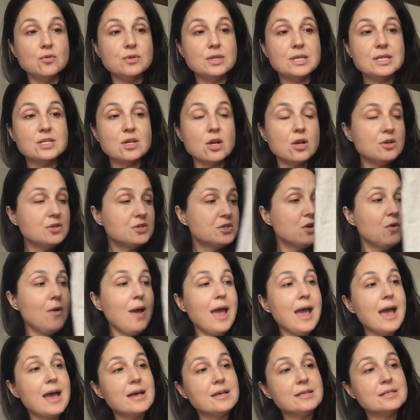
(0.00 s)
this also
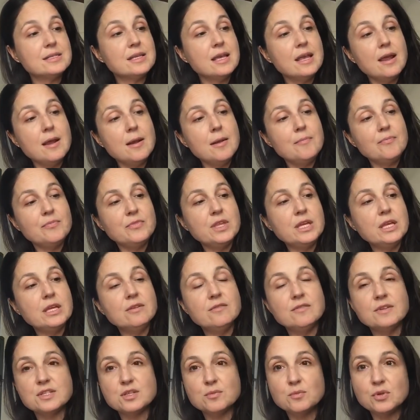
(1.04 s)
has the
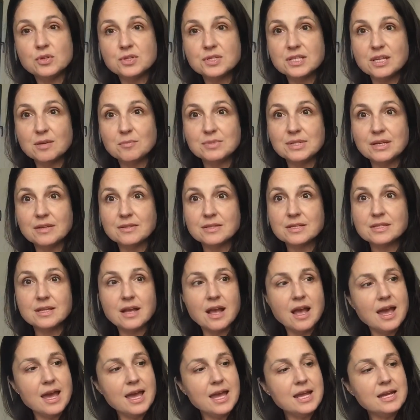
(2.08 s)
invisible zip down the
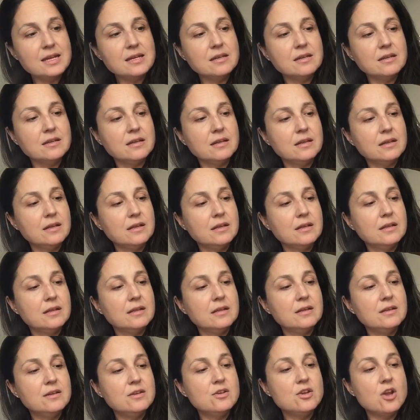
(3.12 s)
side,
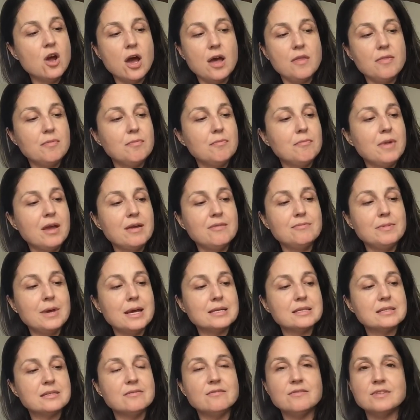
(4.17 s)
not my
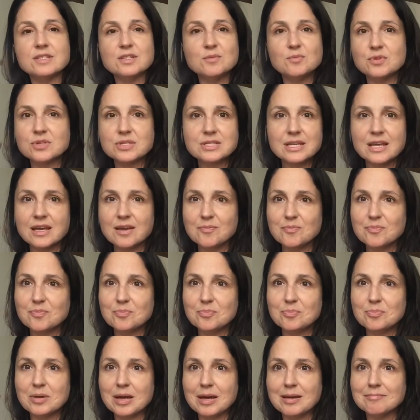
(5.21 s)
best invisible zip,
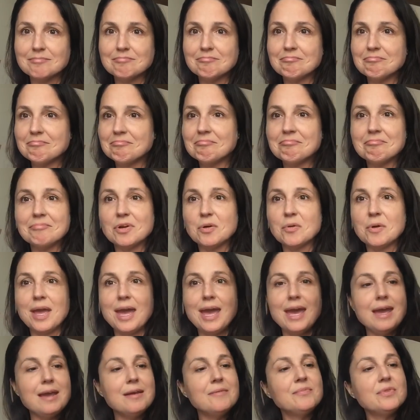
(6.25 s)
but
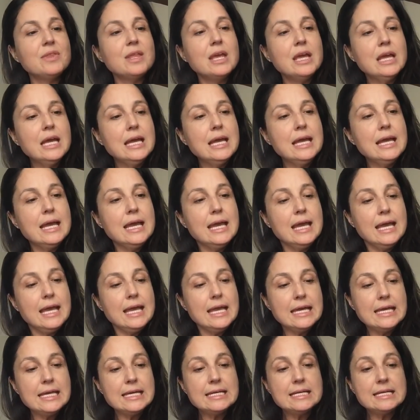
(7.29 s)
okay,
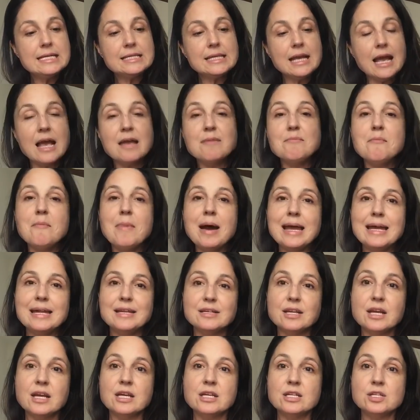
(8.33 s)
is I might
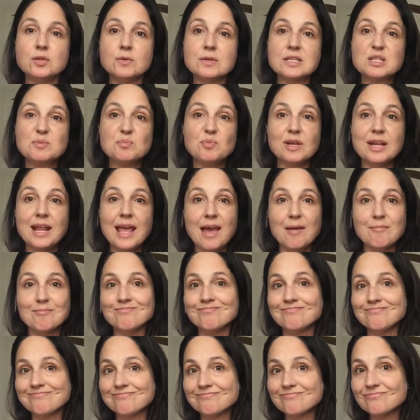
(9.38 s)
do a split
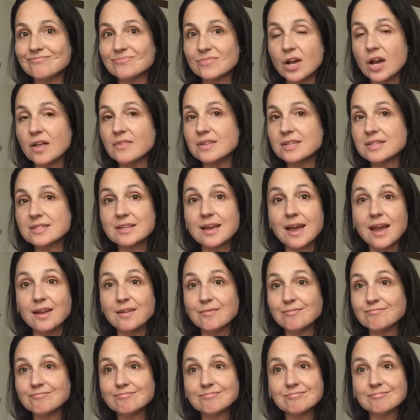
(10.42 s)
hem on this side,
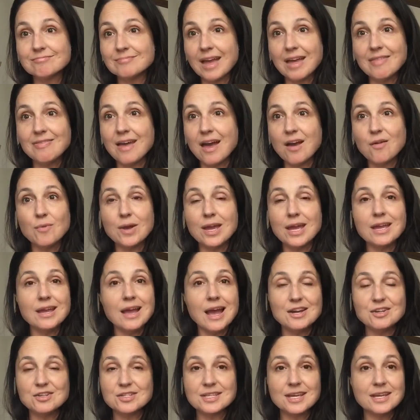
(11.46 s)
and that way I
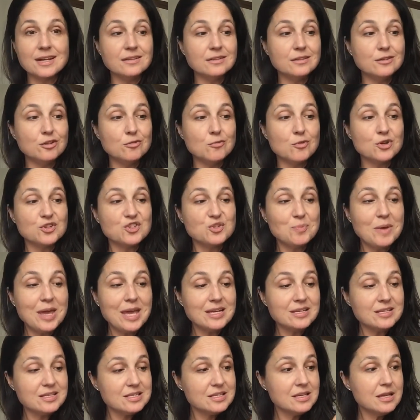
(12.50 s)
just get a little more
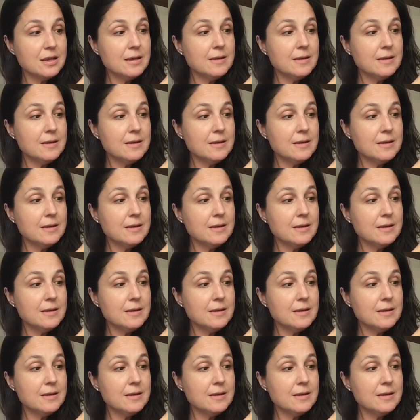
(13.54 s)
space